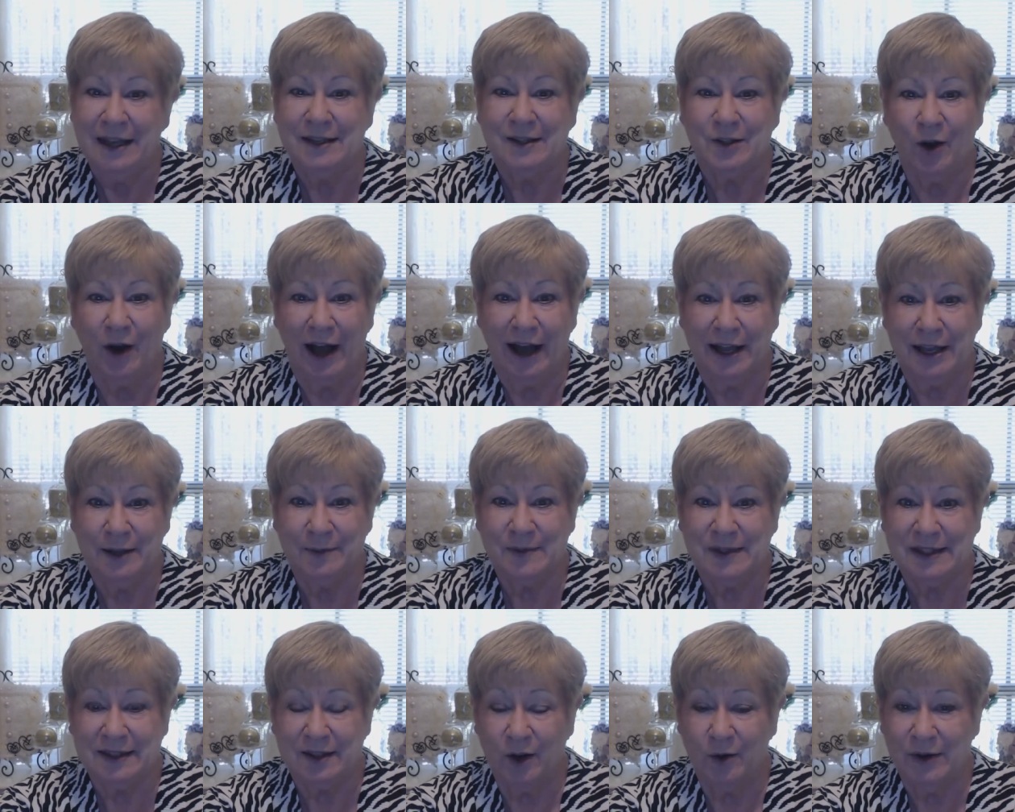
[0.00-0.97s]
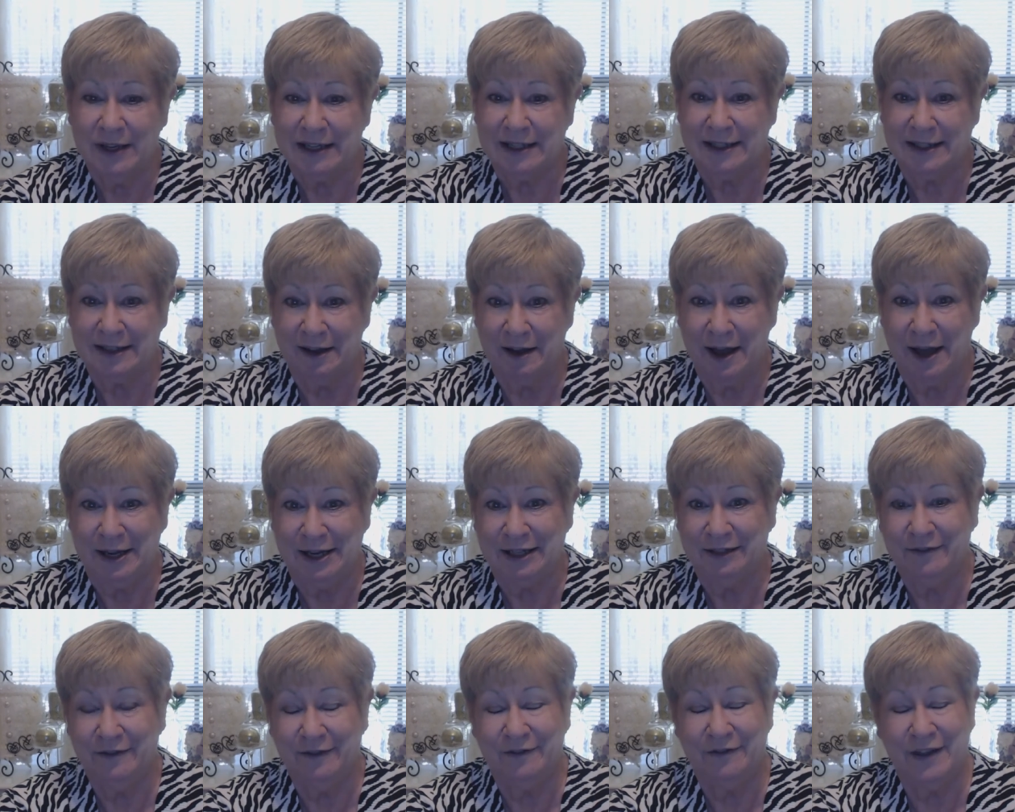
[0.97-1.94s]
So I am so
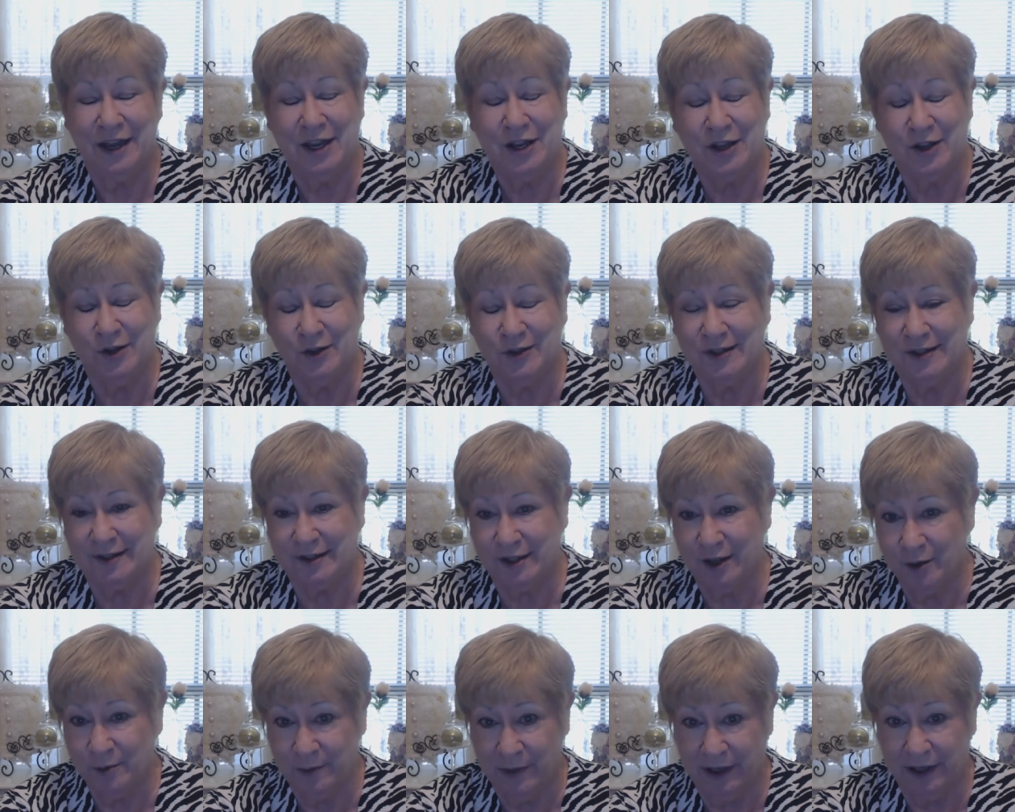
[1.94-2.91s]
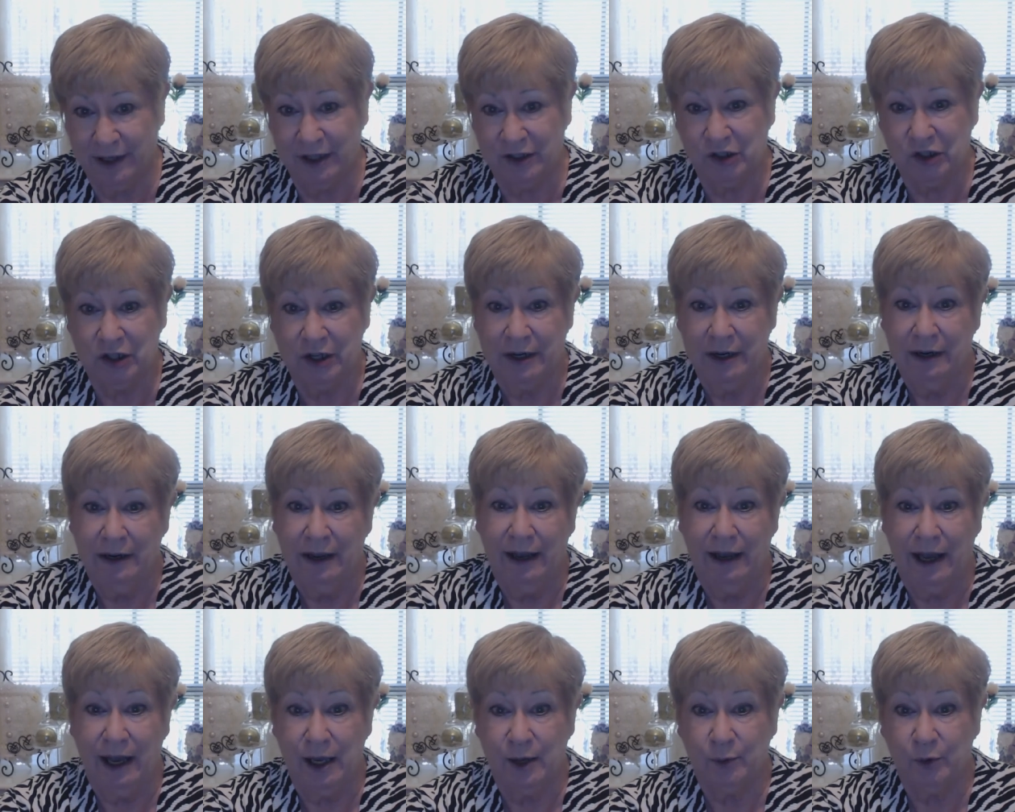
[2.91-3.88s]
excited. Thank you so much.
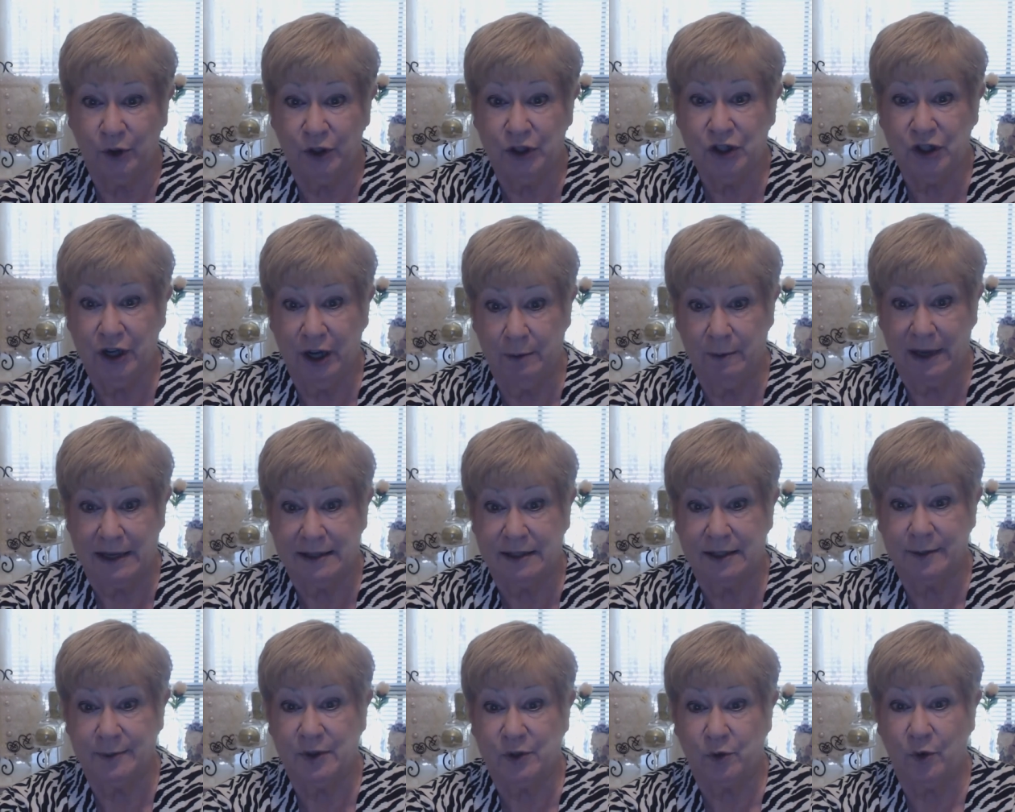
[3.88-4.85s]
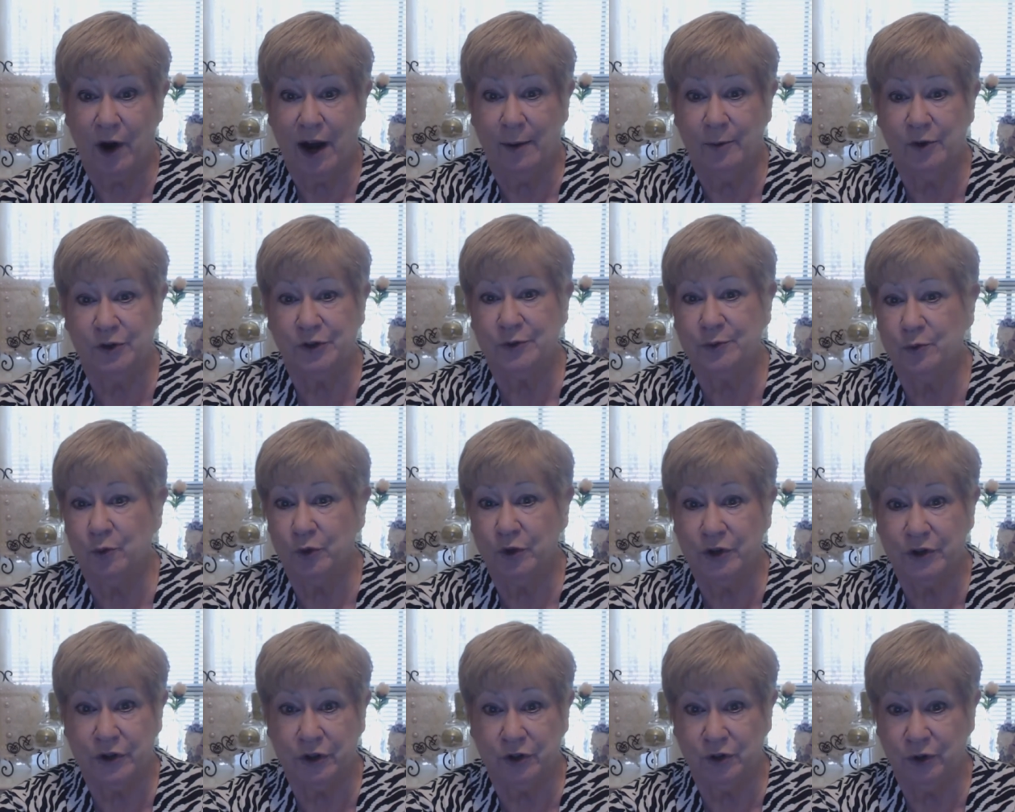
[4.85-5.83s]
I appreciate my subscribers
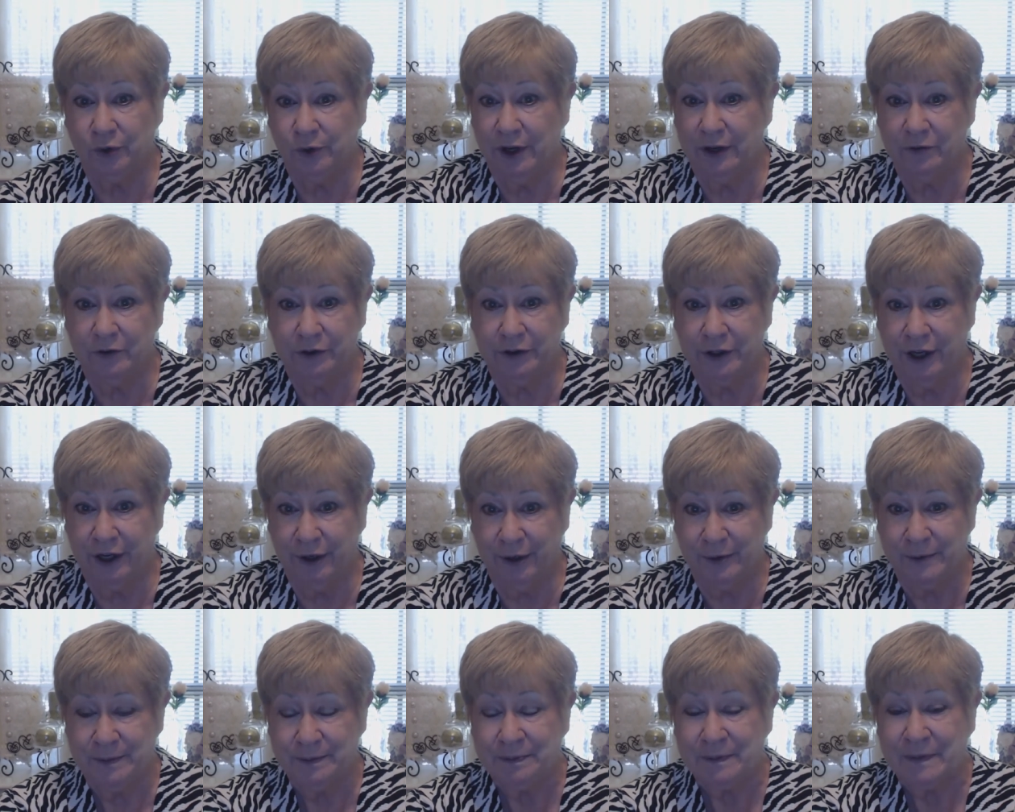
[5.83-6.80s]
more than you ever know.